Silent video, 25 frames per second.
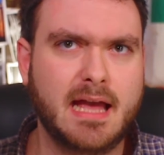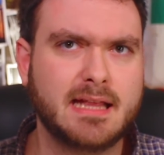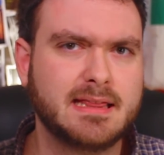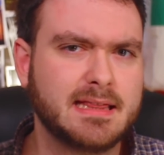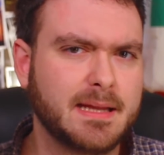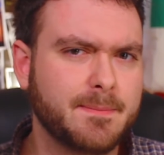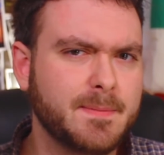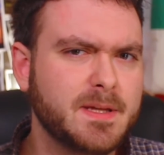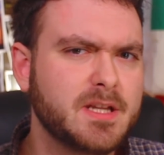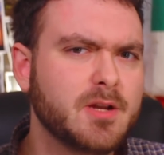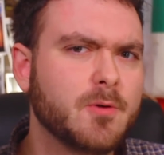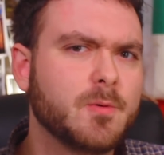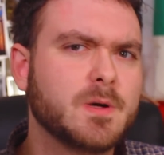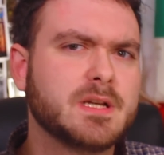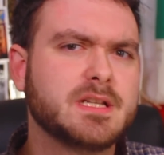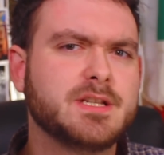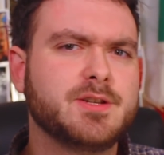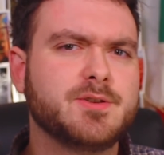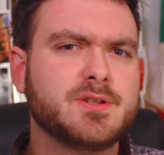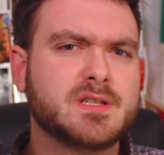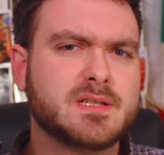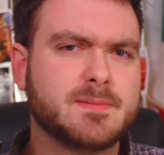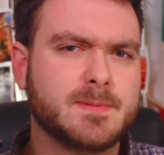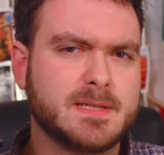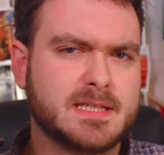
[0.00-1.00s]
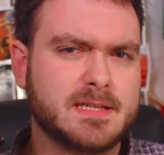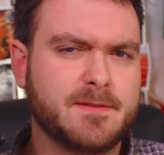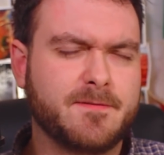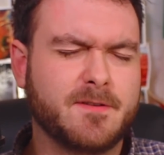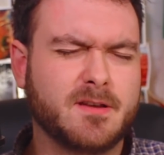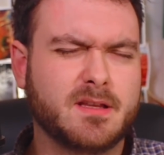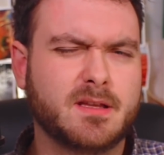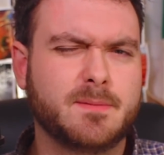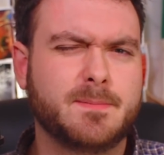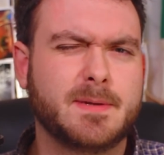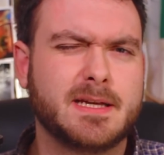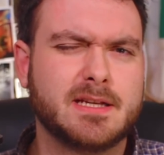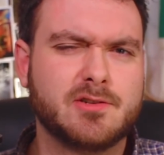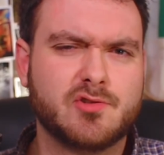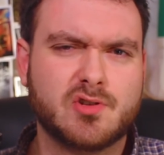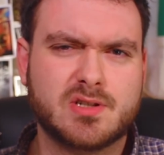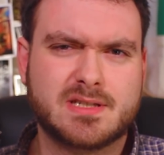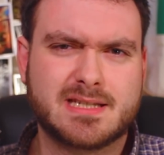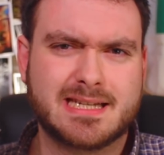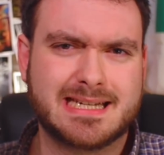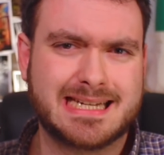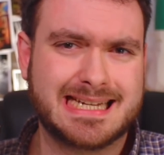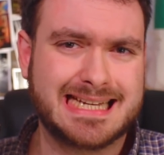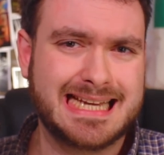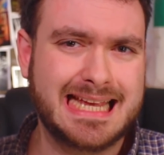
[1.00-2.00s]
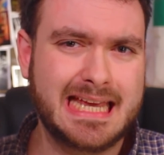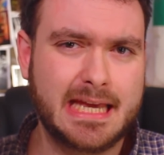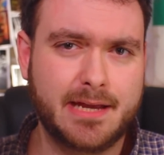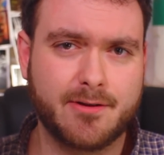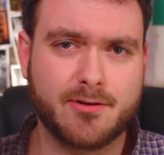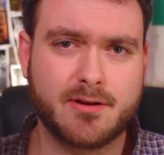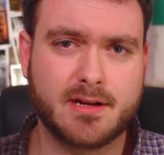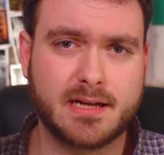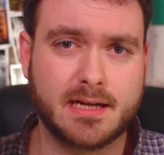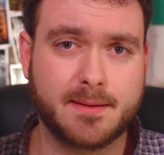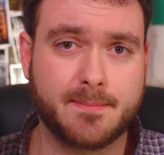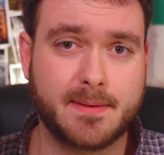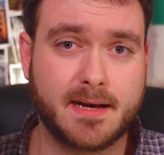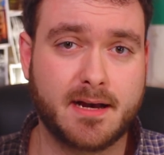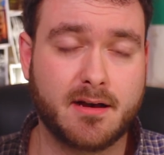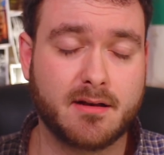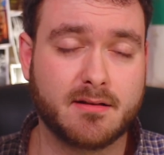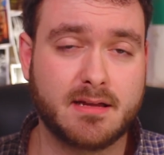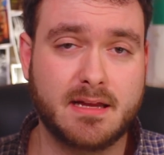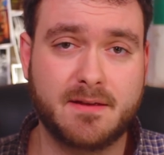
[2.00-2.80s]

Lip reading: And let me know what you'd specifically be interested in hearing about.